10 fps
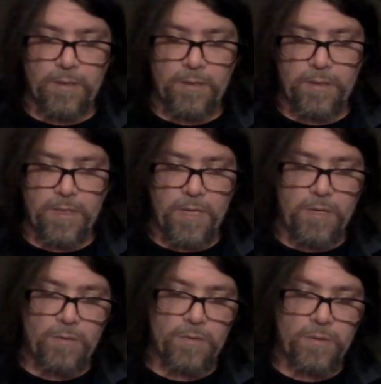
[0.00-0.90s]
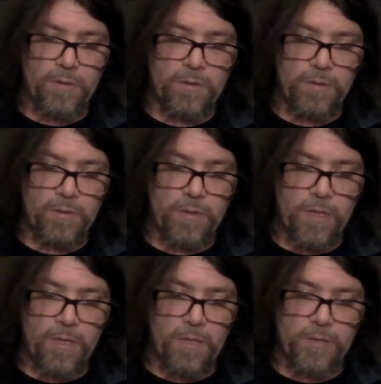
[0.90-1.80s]
No.
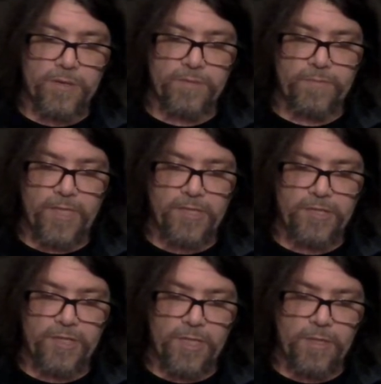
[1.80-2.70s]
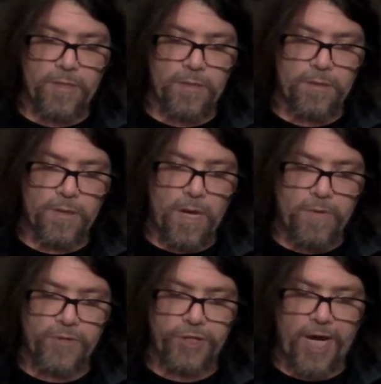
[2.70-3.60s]
Just made in China.
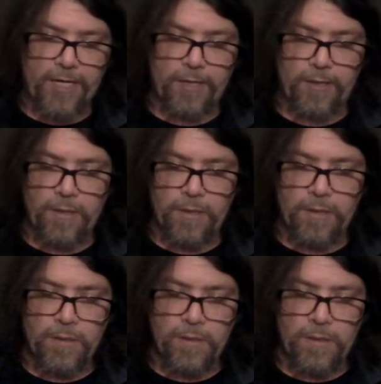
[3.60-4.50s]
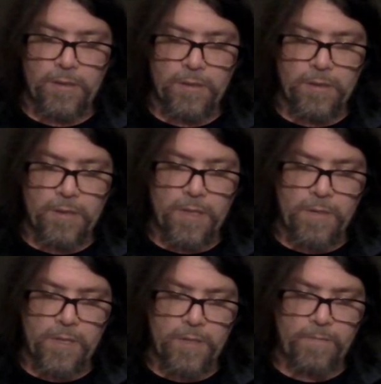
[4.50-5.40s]
Jada.
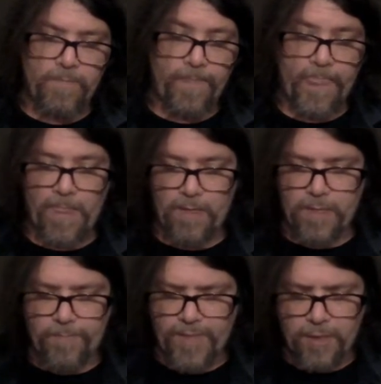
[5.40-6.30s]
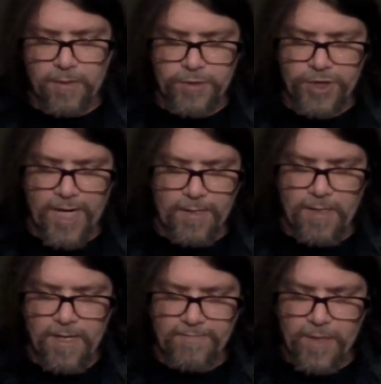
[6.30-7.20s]
Okay. A company called
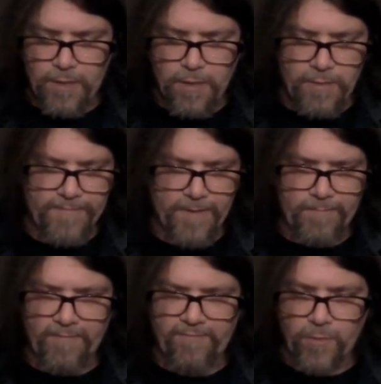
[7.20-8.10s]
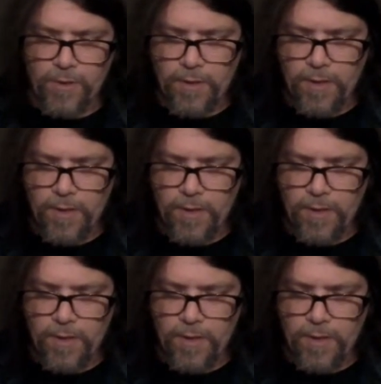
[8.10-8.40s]
Jada. I've not heard of them before.